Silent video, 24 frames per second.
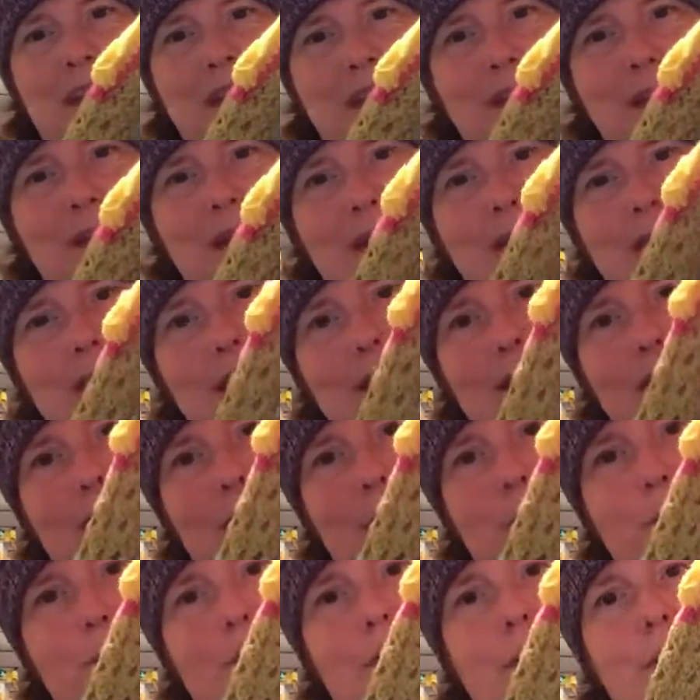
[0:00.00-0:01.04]
And then
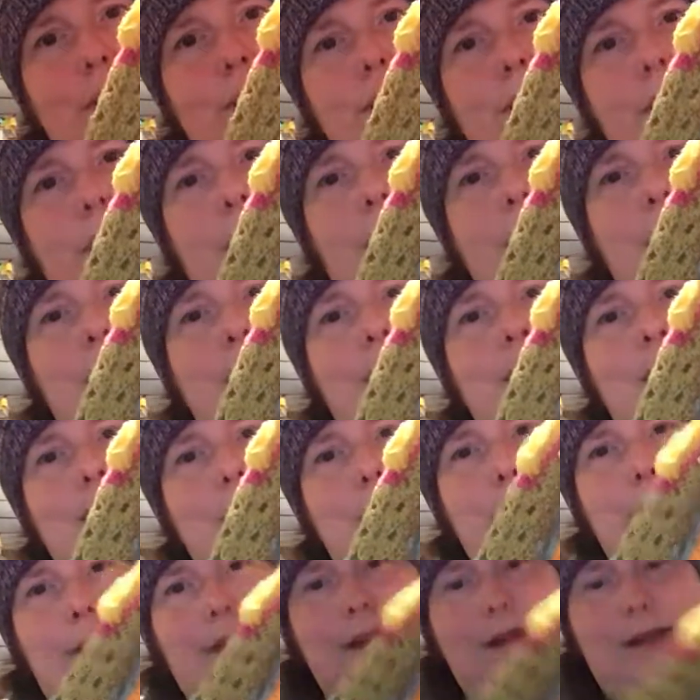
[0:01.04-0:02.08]
I'm going granny
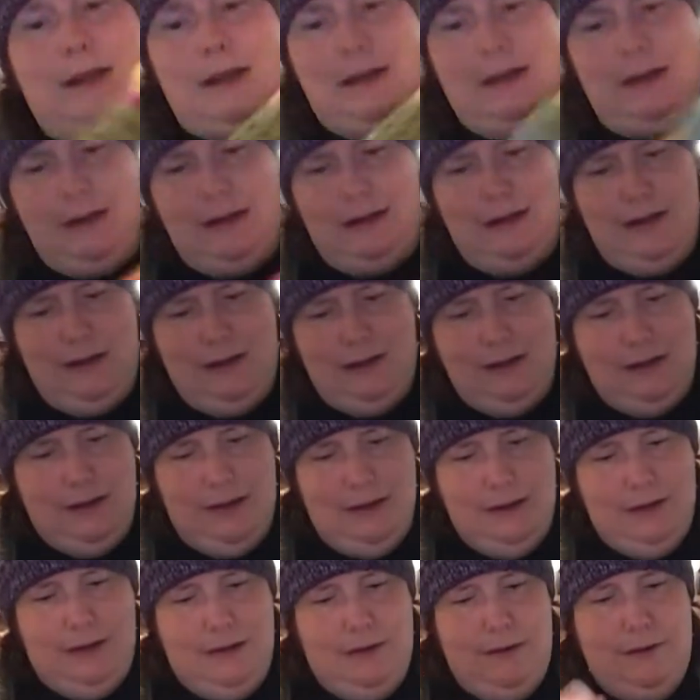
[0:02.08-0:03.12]
stitch again.
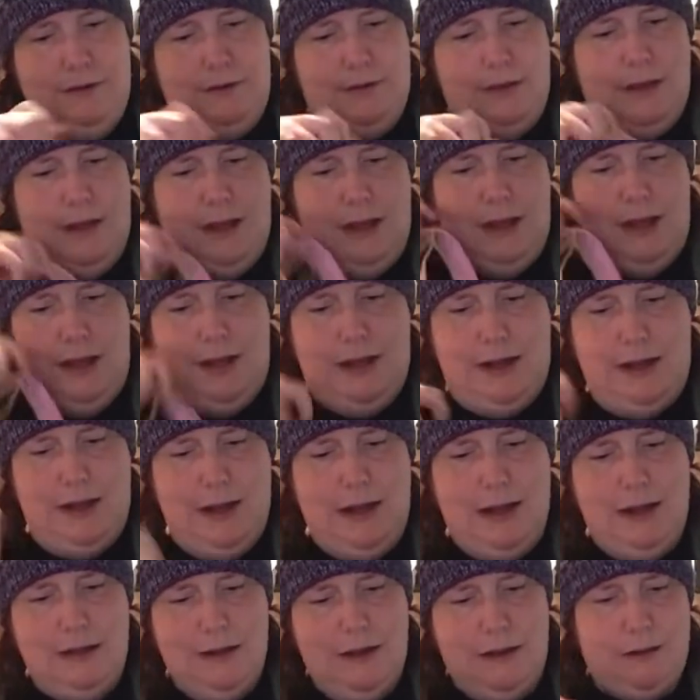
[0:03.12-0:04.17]
And I
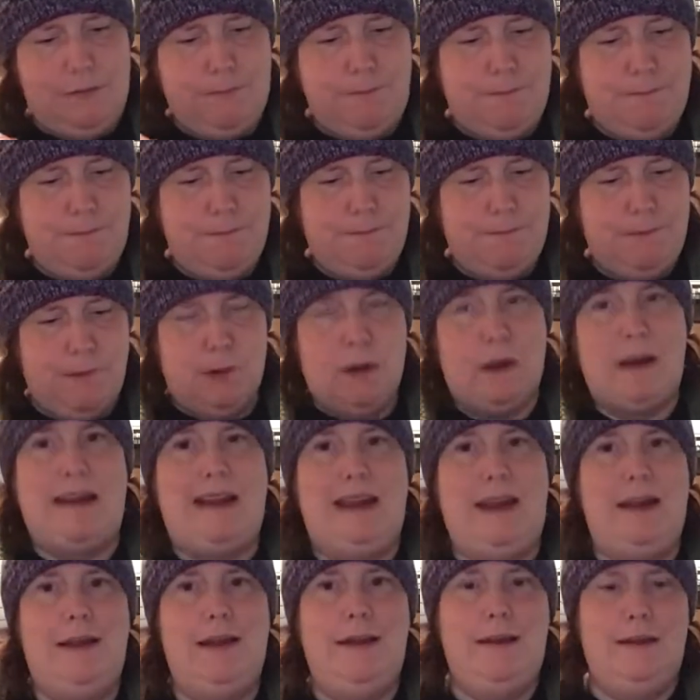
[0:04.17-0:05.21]
had like
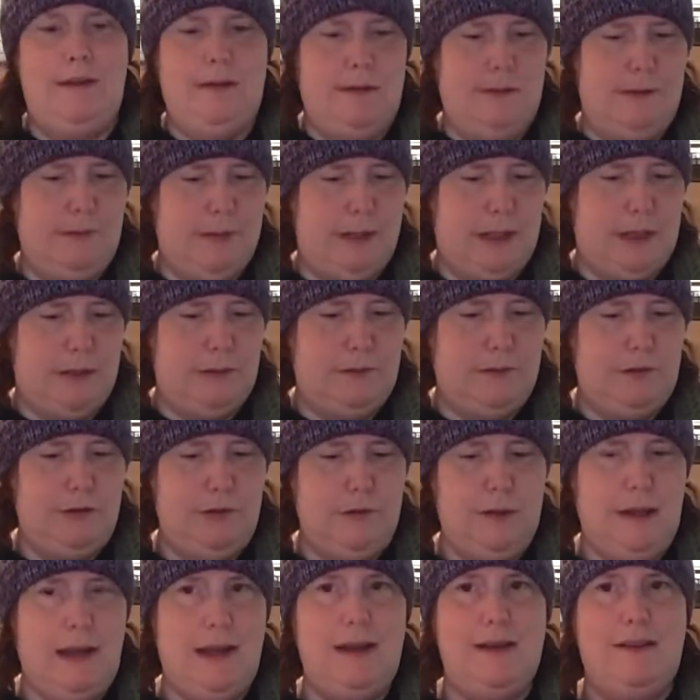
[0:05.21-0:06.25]
2
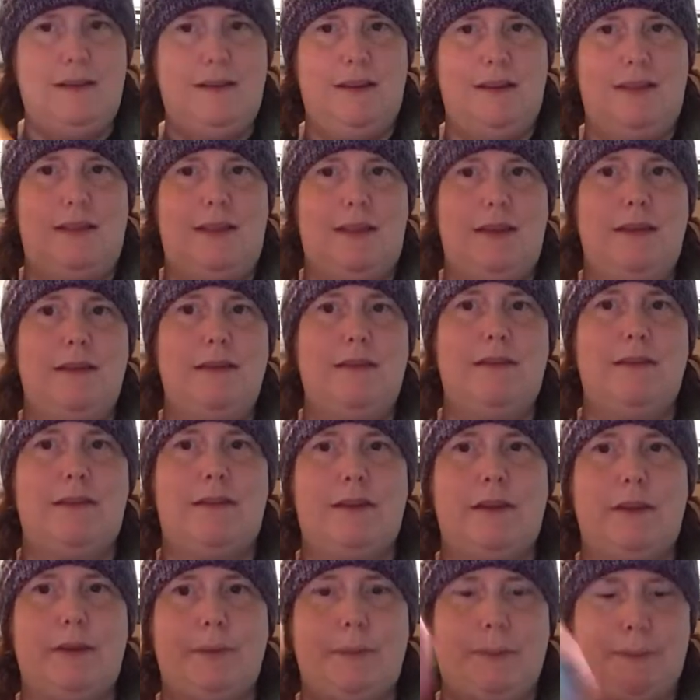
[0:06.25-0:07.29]
cakes of this.
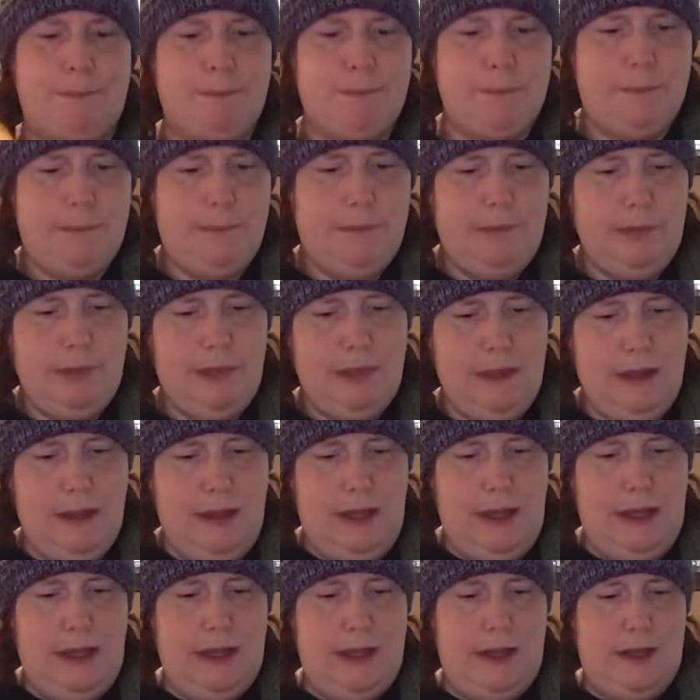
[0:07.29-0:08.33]

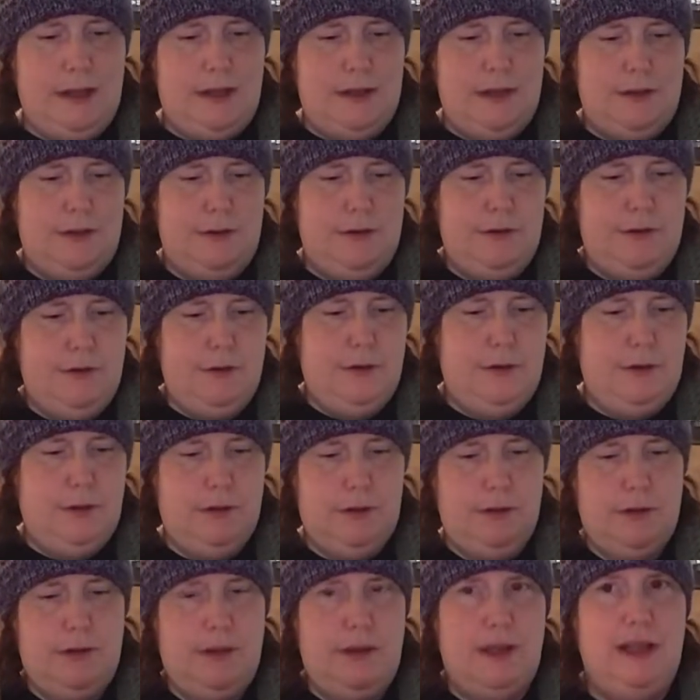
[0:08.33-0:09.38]
And
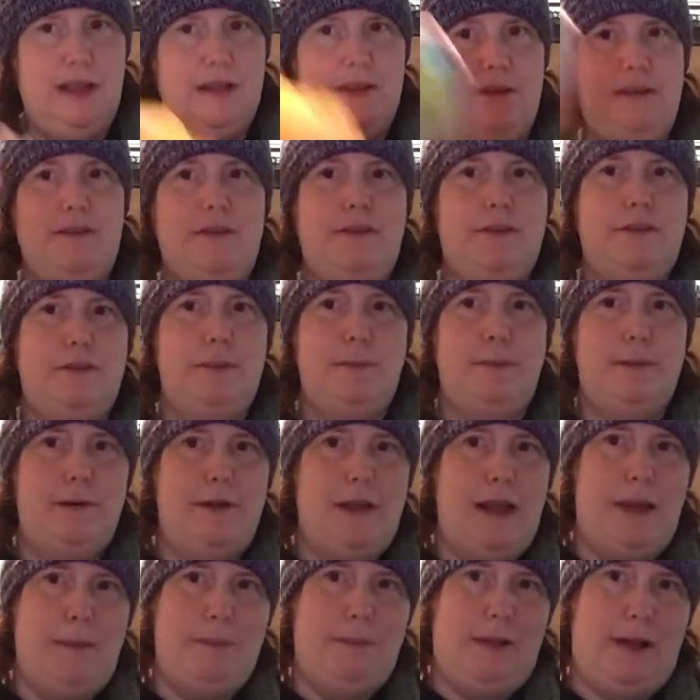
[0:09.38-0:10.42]
this is the
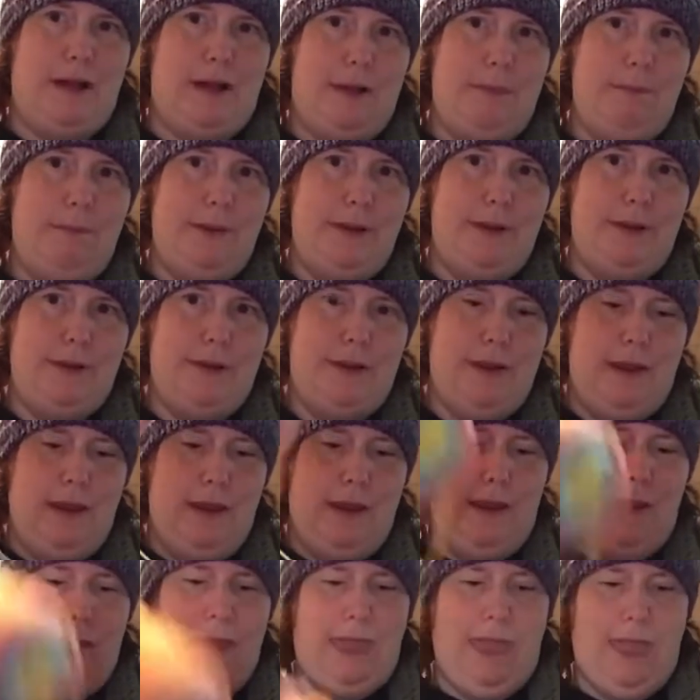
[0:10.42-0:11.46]
Bernat pop.
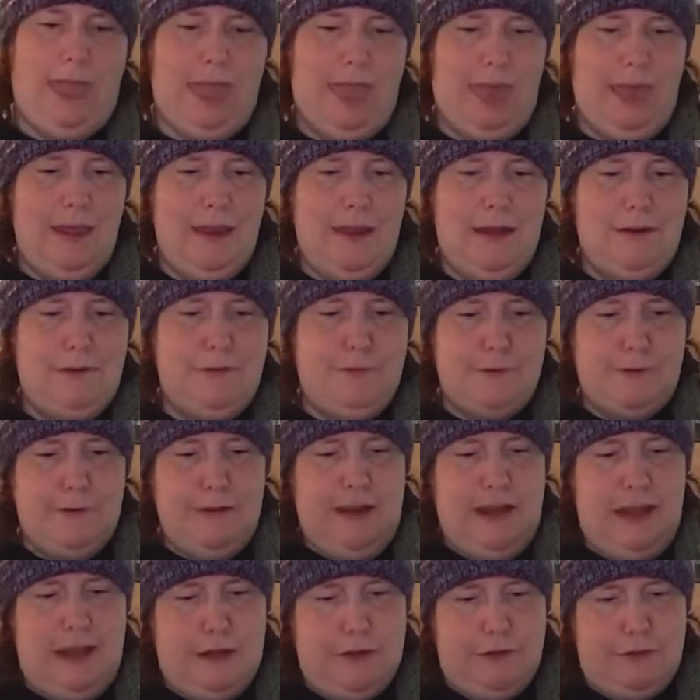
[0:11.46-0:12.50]
That's for
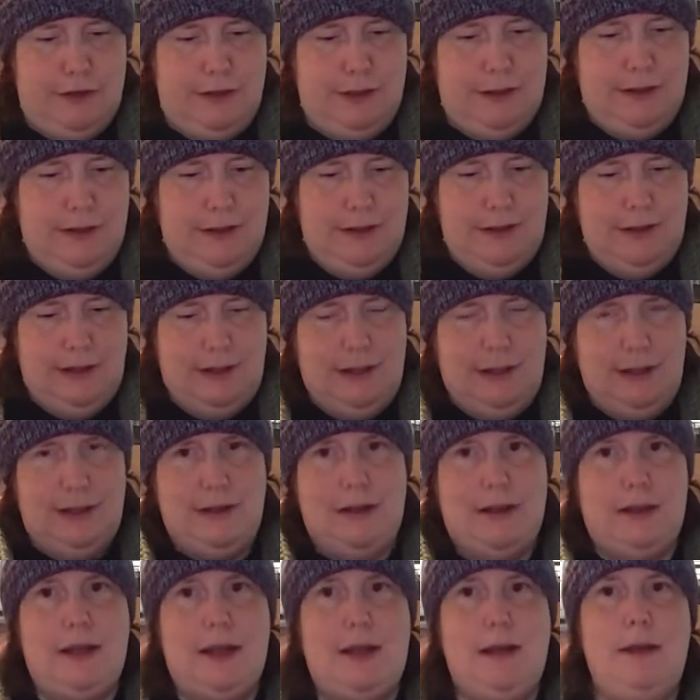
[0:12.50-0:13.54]
the edging. And
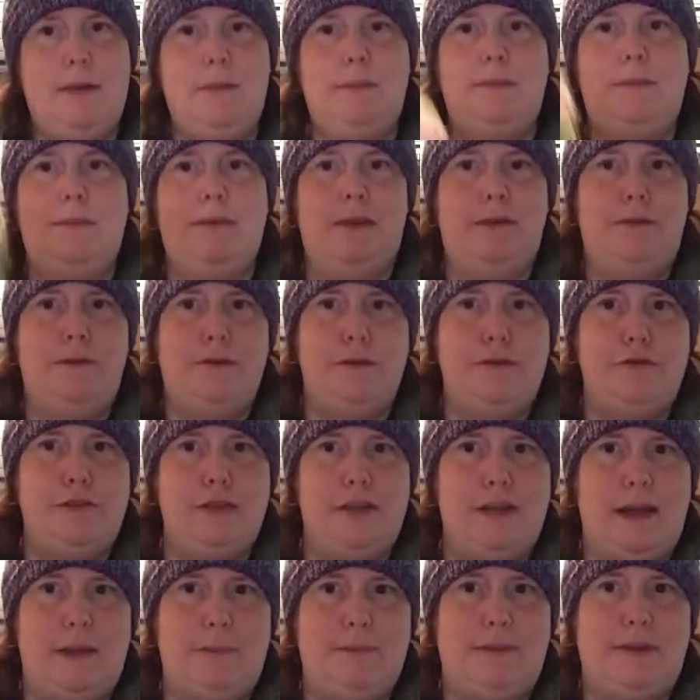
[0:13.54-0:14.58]
then I'm
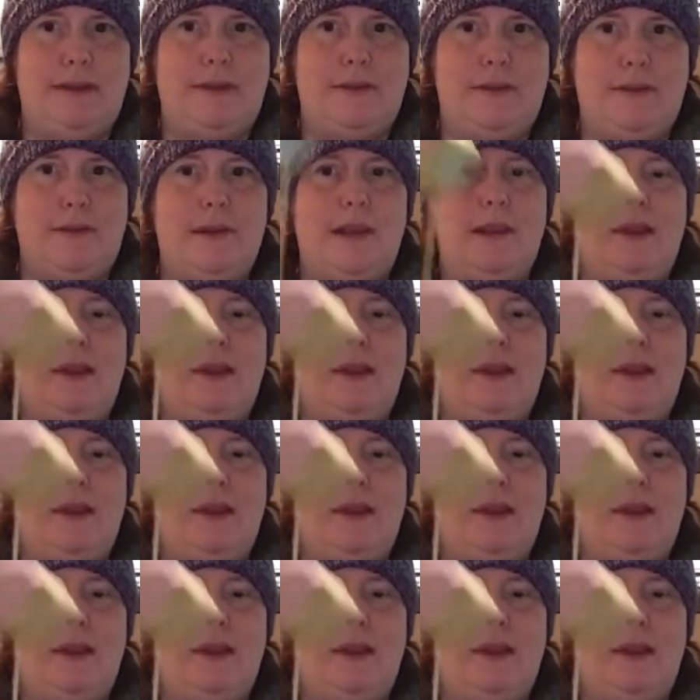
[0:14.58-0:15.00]
finishing up this